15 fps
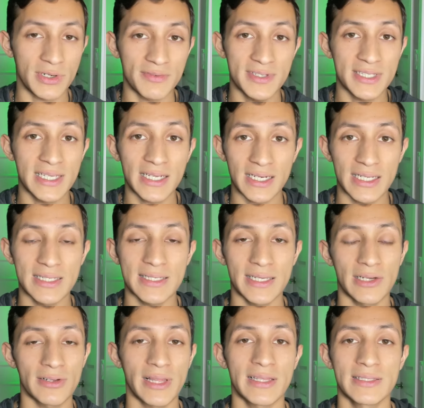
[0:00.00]
of sickness
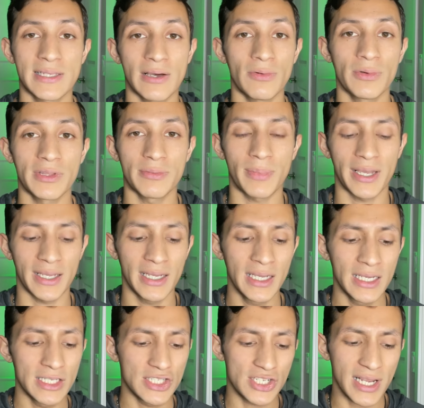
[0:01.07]
here that dealt with my
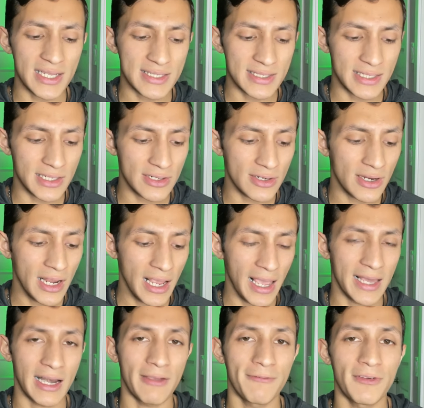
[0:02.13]
chest here
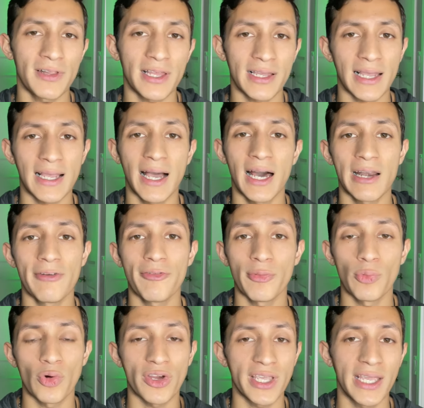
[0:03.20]
and I feel like I got it from
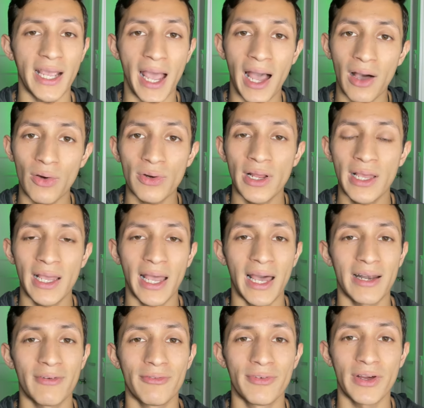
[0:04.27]
working out
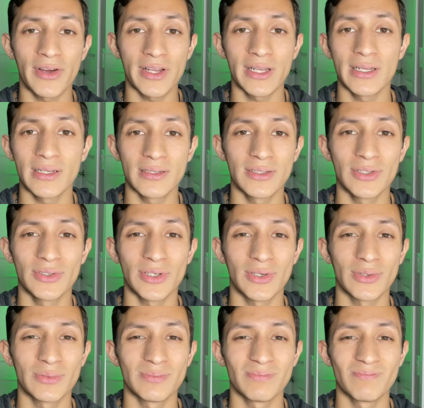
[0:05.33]
at a very, you
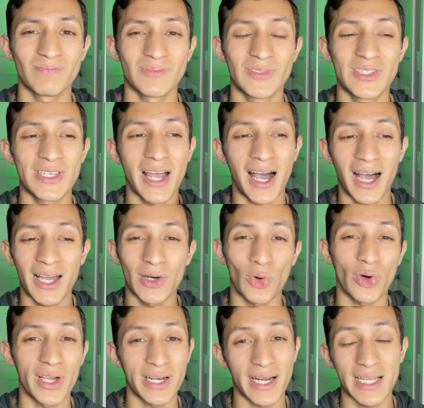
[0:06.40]
know,
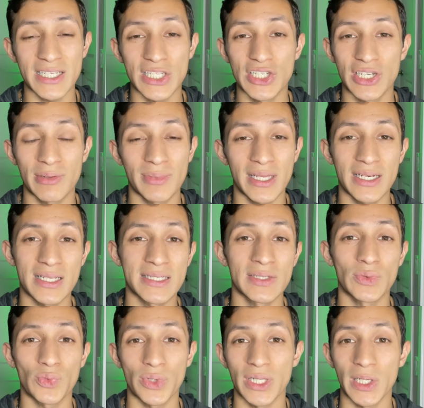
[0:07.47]
non-organized gym that
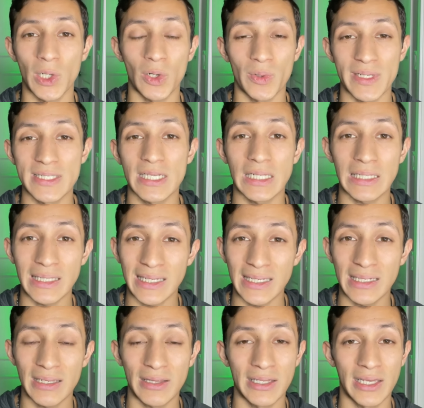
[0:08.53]
doesn't really always
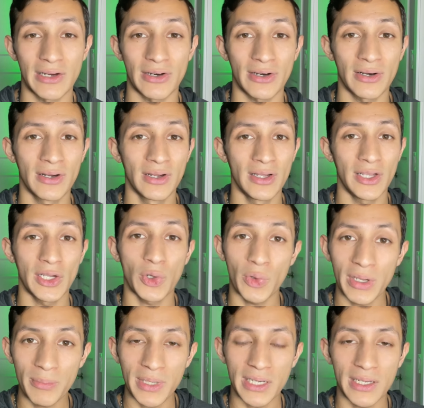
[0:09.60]
clean their
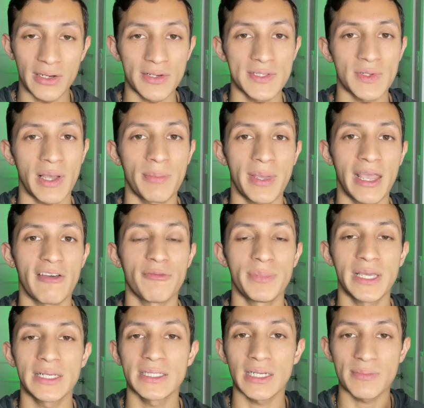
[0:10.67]
equipment here, so I may have
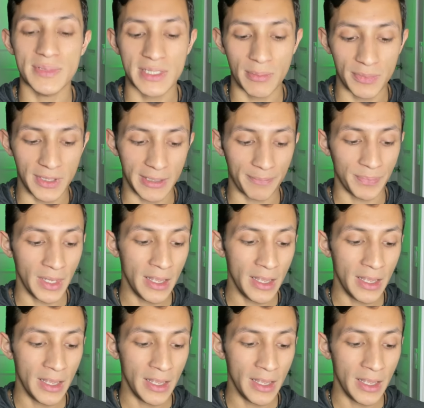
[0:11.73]
picked up something.